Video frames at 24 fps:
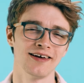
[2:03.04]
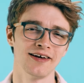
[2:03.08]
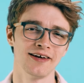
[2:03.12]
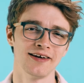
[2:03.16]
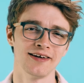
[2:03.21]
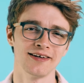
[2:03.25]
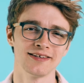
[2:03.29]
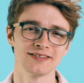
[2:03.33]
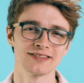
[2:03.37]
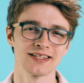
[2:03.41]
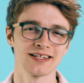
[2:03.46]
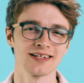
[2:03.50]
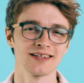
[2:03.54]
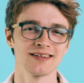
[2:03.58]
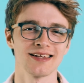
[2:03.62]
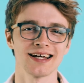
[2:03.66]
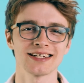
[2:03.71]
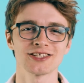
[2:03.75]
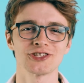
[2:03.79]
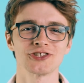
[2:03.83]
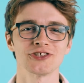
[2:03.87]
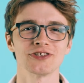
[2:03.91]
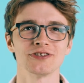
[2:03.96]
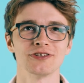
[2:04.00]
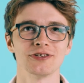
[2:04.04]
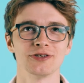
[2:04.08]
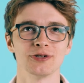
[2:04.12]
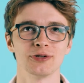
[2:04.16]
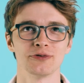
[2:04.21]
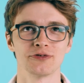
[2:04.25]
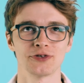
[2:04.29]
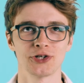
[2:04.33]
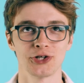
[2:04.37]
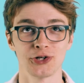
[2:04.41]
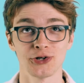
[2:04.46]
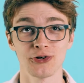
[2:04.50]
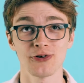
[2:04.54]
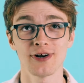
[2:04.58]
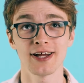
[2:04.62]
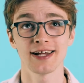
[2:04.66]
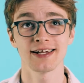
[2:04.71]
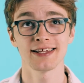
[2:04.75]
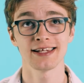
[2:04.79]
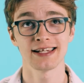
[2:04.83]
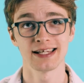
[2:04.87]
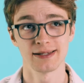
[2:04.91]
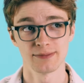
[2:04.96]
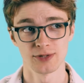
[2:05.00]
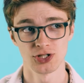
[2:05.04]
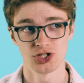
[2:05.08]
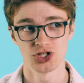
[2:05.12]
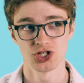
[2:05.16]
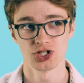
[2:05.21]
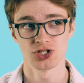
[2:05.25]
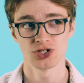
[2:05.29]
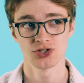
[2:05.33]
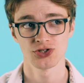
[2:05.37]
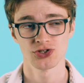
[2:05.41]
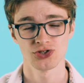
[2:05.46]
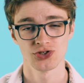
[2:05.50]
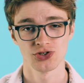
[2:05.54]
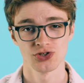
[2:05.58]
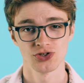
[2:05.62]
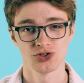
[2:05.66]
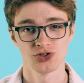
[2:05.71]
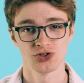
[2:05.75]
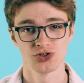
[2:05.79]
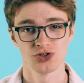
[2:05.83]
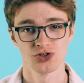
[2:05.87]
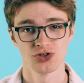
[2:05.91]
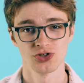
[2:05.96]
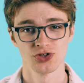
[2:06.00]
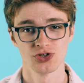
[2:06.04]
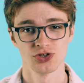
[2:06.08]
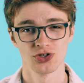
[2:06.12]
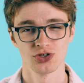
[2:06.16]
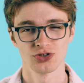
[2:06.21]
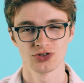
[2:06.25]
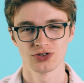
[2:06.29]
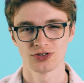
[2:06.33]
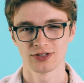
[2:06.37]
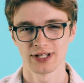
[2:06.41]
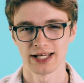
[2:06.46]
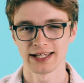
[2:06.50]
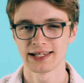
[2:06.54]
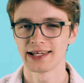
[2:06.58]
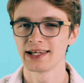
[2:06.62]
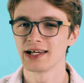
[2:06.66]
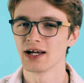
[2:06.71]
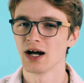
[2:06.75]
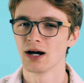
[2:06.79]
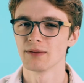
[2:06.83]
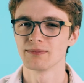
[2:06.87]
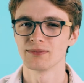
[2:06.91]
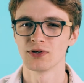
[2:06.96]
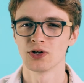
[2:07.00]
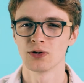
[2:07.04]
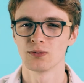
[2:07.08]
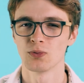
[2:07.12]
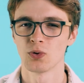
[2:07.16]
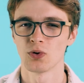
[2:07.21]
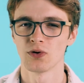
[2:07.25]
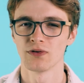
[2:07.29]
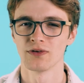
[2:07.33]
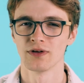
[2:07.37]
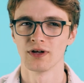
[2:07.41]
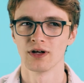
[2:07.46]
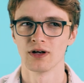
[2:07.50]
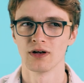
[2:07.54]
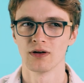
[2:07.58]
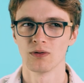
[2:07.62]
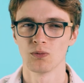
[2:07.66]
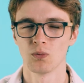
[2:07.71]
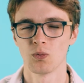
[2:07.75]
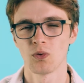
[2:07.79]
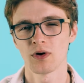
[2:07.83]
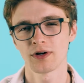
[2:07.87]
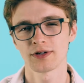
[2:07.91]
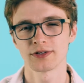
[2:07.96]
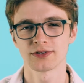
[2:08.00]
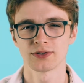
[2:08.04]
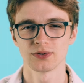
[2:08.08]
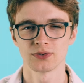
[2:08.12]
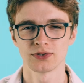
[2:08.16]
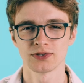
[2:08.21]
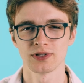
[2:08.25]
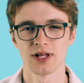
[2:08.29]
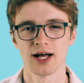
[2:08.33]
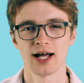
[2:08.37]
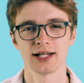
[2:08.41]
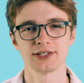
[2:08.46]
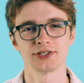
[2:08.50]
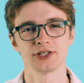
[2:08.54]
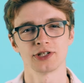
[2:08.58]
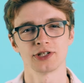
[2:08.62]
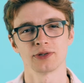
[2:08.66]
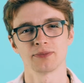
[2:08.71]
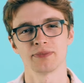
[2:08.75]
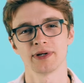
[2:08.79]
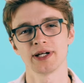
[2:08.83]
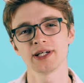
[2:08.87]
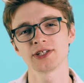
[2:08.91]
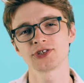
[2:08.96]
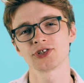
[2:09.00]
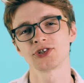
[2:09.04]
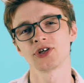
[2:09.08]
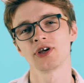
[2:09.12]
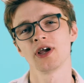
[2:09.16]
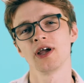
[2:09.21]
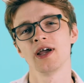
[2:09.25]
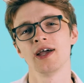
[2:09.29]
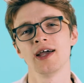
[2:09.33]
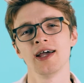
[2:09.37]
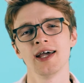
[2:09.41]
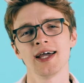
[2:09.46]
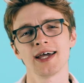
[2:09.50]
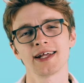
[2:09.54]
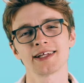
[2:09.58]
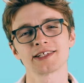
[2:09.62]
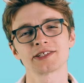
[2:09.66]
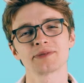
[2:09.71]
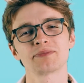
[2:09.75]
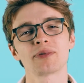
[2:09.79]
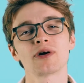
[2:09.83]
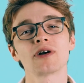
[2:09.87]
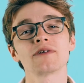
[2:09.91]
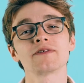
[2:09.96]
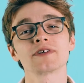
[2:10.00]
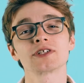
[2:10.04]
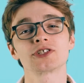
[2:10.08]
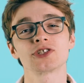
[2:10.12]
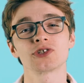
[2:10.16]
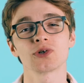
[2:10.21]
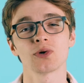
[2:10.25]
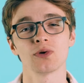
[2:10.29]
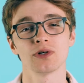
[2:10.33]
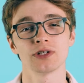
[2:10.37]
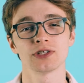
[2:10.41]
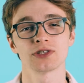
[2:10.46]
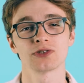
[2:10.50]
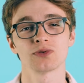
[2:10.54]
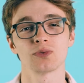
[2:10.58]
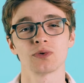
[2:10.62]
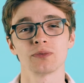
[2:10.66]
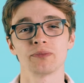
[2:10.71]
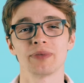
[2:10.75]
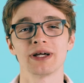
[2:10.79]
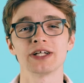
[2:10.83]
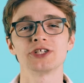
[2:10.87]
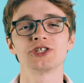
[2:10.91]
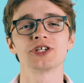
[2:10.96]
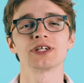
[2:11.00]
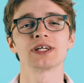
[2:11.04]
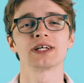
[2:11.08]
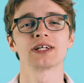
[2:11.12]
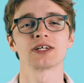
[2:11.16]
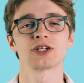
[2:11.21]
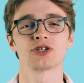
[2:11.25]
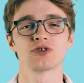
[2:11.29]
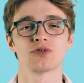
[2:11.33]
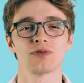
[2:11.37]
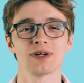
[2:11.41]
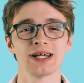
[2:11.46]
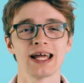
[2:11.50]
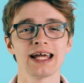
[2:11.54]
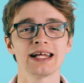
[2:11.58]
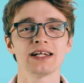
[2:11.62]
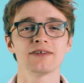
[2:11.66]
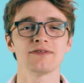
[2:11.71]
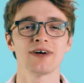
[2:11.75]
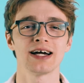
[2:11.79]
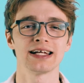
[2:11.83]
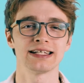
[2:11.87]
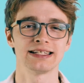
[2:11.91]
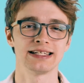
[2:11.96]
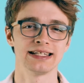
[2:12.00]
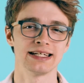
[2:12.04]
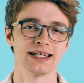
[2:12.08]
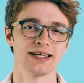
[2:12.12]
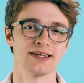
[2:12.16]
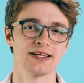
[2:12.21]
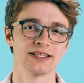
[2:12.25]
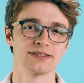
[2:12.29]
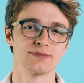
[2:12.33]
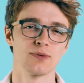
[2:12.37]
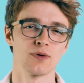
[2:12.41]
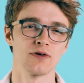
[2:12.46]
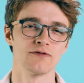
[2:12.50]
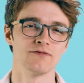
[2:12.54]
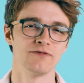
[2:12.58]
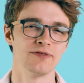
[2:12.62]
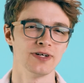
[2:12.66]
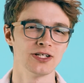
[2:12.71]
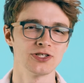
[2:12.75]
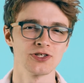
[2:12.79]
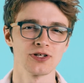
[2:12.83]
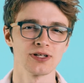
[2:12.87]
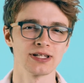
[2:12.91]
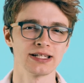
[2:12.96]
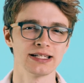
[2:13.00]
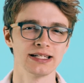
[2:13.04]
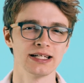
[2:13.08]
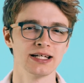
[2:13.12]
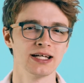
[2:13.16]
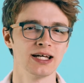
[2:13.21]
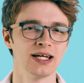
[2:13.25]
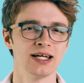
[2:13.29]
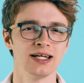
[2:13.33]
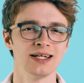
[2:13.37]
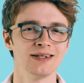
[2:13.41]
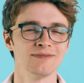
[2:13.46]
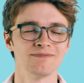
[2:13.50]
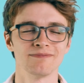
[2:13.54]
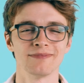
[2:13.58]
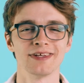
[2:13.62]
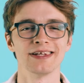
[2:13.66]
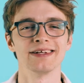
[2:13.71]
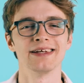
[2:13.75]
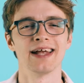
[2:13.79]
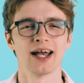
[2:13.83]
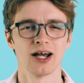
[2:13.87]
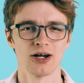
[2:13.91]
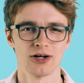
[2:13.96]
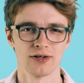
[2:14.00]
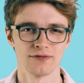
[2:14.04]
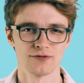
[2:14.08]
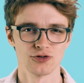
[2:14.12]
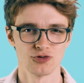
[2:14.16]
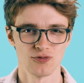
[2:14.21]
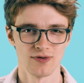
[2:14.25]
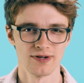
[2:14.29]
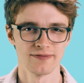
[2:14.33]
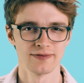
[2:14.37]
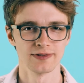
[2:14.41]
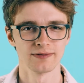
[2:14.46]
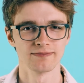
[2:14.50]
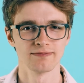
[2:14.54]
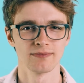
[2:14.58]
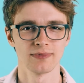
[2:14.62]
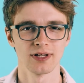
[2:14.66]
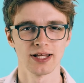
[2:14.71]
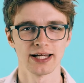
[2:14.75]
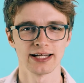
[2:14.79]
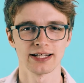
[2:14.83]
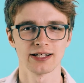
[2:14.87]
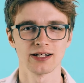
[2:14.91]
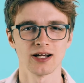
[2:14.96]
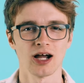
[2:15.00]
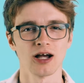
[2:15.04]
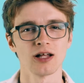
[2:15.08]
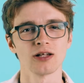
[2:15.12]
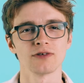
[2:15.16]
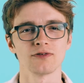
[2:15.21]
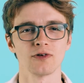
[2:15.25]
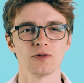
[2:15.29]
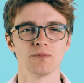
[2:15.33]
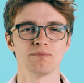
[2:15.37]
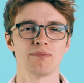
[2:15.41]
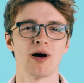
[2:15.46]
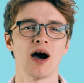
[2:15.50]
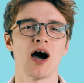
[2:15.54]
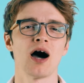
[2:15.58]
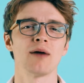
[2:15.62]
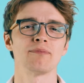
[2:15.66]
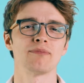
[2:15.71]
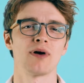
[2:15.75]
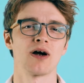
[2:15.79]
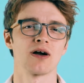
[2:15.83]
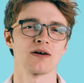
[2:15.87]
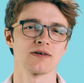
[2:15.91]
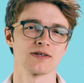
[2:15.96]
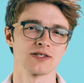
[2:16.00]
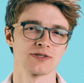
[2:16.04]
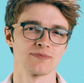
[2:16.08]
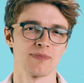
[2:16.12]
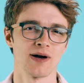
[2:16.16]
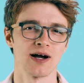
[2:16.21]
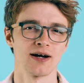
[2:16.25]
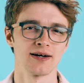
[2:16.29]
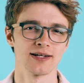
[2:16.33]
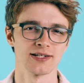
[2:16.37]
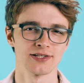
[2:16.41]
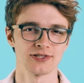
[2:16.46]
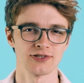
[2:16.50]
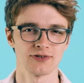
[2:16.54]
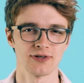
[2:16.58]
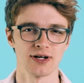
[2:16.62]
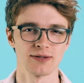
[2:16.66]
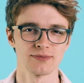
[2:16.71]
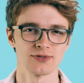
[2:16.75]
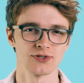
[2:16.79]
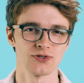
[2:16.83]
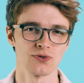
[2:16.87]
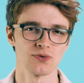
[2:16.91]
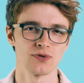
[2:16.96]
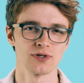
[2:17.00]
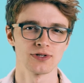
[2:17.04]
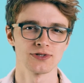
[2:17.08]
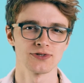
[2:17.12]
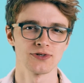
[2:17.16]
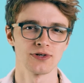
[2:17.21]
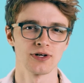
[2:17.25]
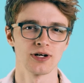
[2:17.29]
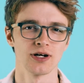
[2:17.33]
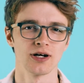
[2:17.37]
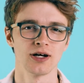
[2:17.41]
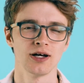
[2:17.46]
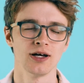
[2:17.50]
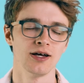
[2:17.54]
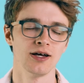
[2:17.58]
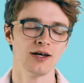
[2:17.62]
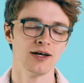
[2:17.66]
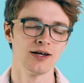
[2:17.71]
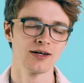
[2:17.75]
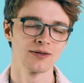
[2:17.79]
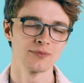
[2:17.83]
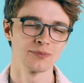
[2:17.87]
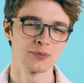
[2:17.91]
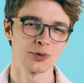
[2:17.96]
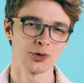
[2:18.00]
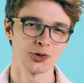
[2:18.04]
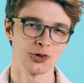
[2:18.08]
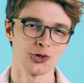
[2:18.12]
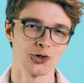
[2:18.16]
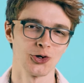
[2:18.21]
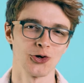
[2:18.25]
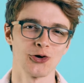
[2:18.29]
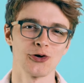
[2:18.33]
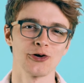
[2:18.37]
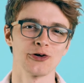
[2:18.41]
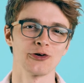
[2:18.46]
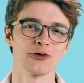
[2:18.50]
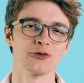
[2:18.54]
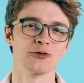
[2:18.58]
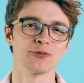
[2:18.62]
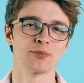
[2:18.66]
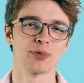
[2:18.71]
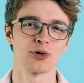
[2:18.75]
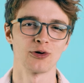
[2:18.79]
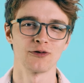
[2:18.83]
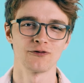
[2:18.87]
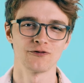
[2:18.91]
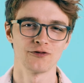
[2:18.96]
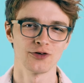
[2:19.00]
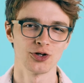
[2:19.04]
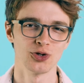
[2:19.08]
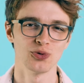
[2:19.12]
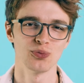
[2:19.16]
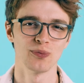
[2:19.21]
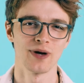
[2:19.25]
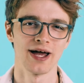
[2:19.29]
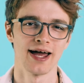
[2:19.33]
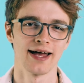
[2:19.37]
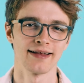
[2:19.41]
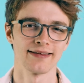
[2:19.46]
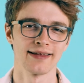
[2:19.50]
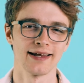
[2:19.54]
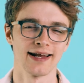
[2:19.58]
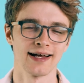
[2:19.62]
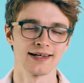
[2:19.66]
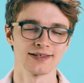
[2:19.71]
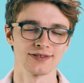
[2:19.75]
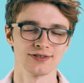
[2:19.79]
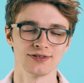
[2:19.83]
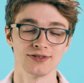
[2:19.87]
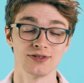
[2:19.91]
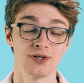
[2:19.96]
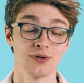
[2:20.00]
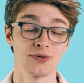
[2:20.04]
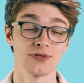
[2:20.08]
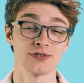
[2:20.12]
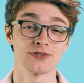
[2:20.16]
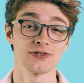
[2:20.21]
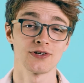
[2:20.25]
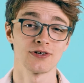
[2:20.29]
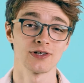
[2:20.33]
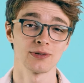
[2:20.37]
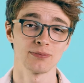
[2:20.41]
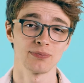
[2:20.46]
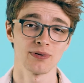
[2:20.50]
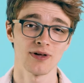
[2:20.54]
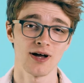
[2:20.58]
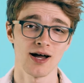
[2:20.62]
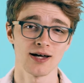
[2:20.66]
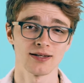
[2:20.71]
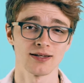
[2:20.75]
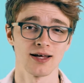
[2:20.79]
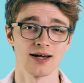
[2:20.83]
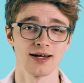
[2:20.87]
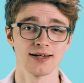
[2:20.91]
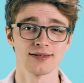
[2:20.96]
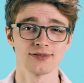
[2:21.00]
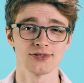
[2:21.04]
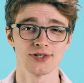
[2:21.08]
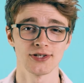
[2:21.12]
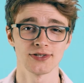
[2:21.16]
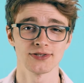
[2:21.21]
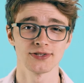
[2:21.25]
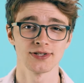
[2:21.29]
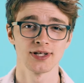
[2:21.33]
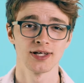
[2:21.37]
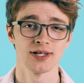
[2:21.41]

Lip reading: It's a collection of curated images, taking up no more than 1 or 2 slides of your pitch, and it's a perfect choice when pitching a creative idea that's more visually than narrative driven, like colorful pop art inspired Instagram stories or a mercurial perfume ad that has no discerning plot line, just